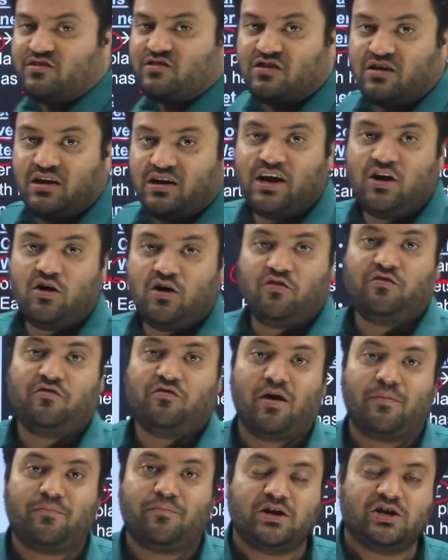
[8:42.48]
leg of
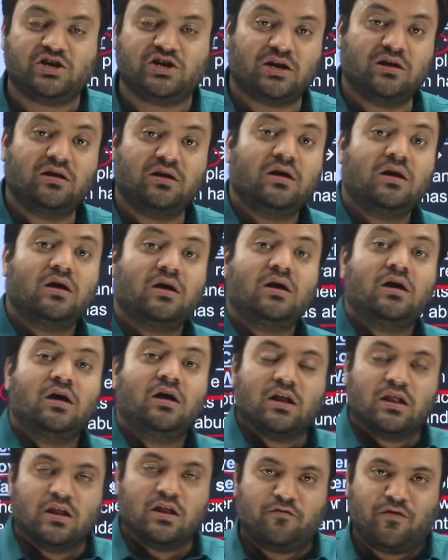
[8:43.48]
evaporation?
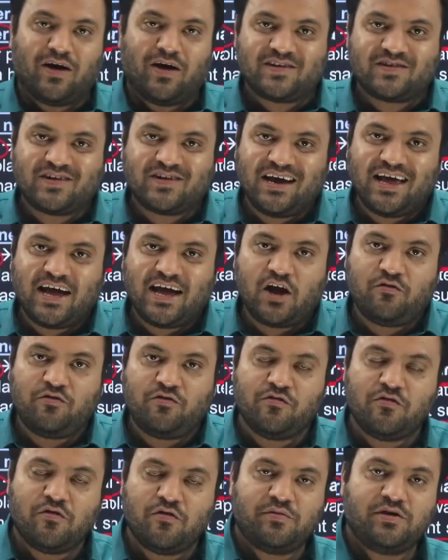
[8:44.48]
The faster leg of
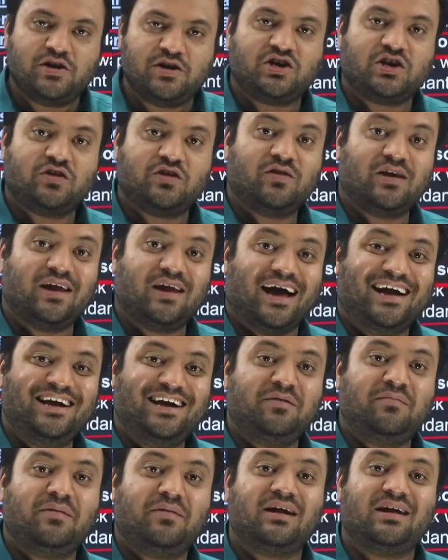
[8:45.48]
evaporation will
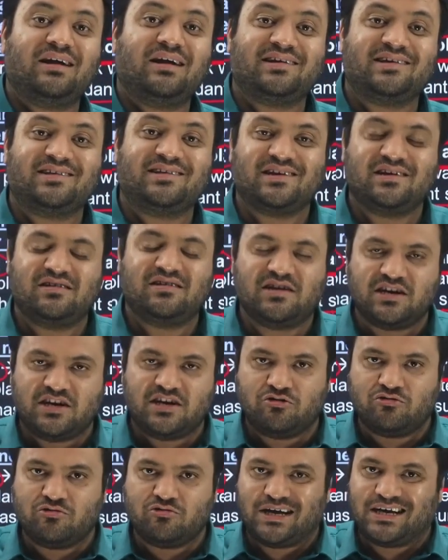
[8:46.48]
ultimately result
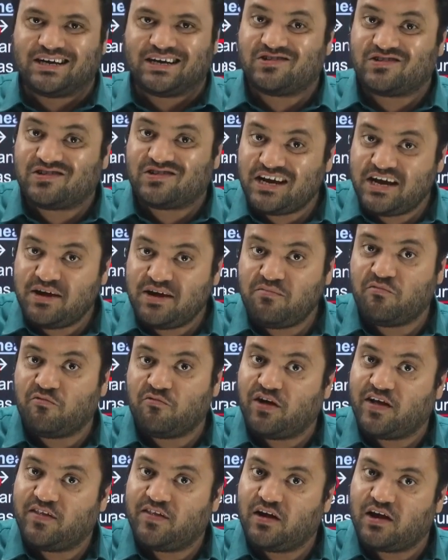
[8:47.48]
into extreme
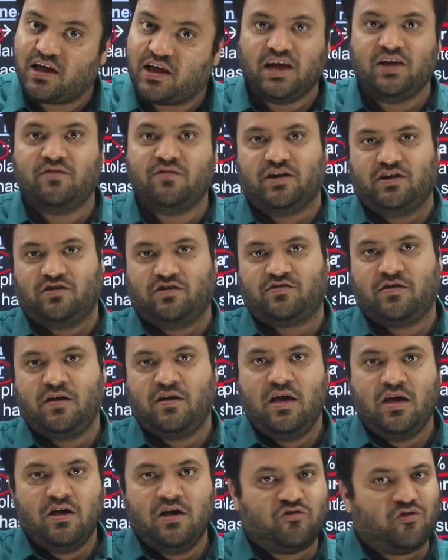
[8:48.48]
weather events.
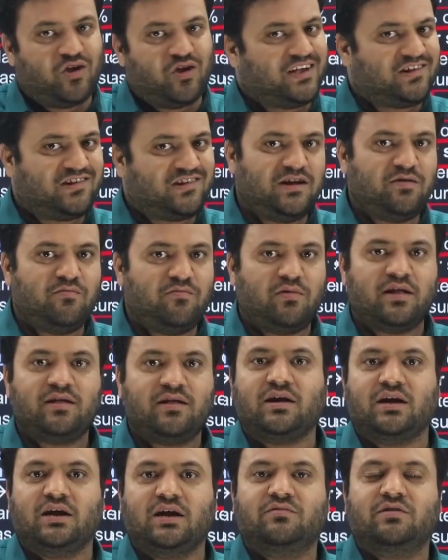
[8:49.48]
So extreme weather
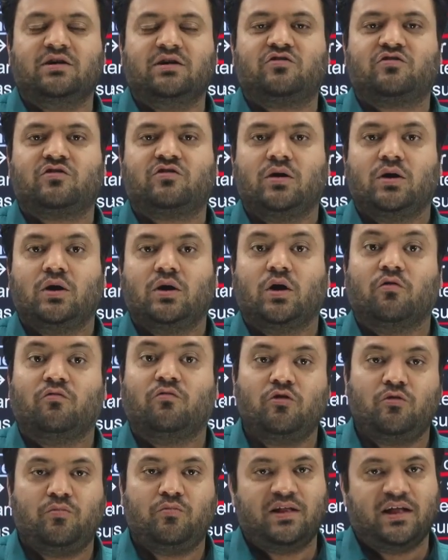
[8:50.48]
events
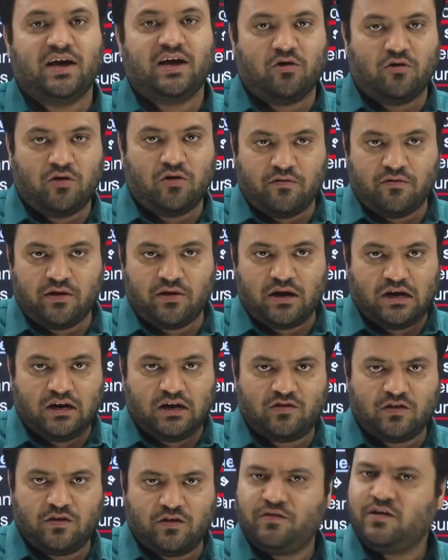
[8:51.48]
would be there on our earth
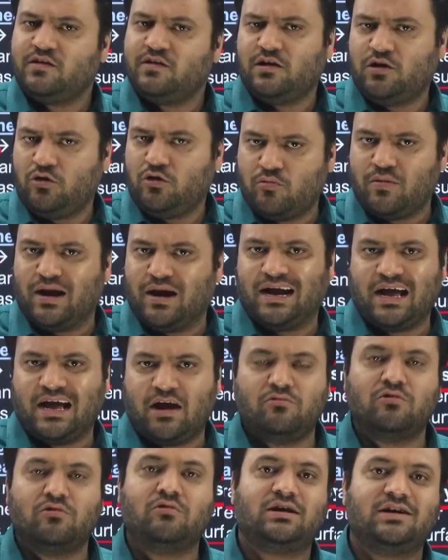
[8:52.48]
surface, and you might have
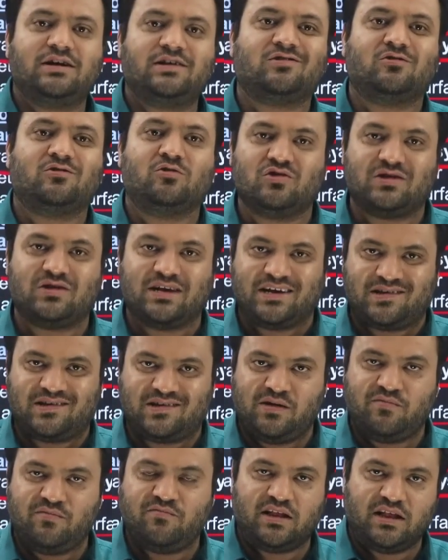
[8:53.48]
noticed those
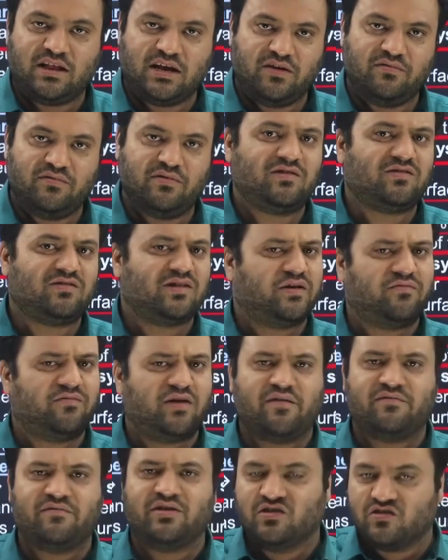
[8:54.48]
extreme weather events, that we
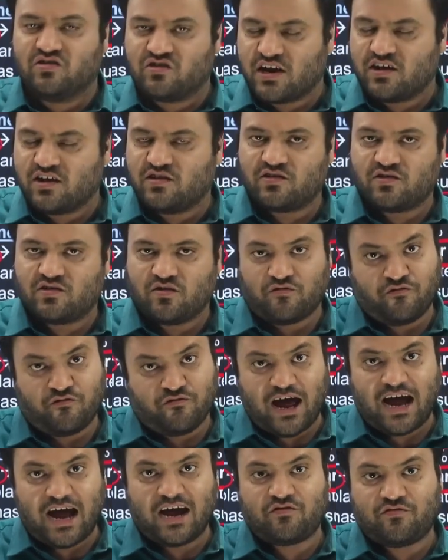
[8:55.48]
have instances of
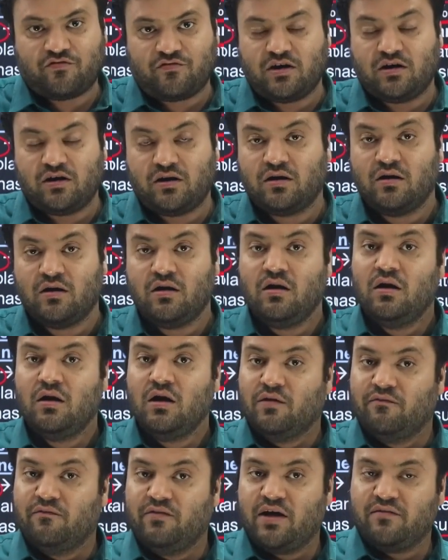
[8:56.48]
flash flood,
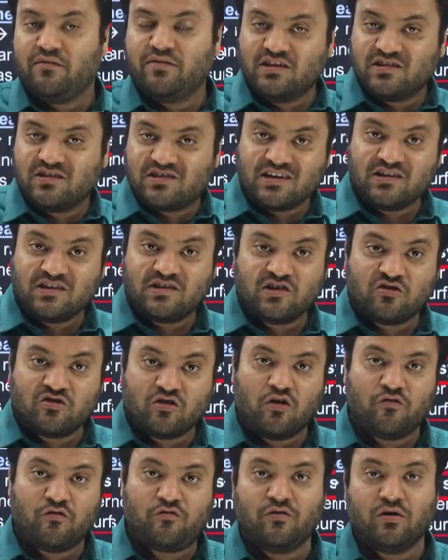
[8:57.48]
we have instances
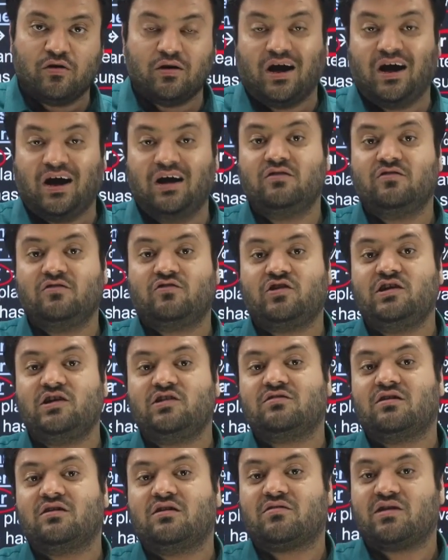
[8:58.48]
of
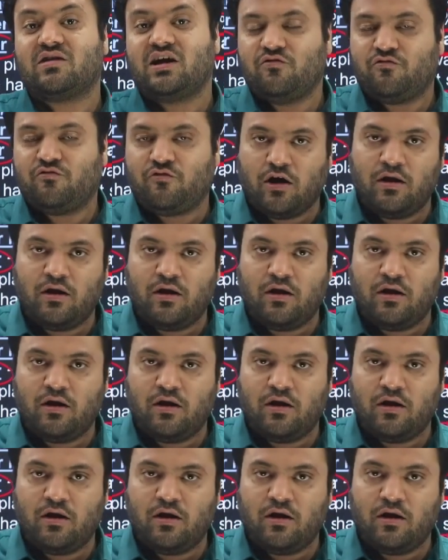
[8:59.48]
unseasonal rainfall,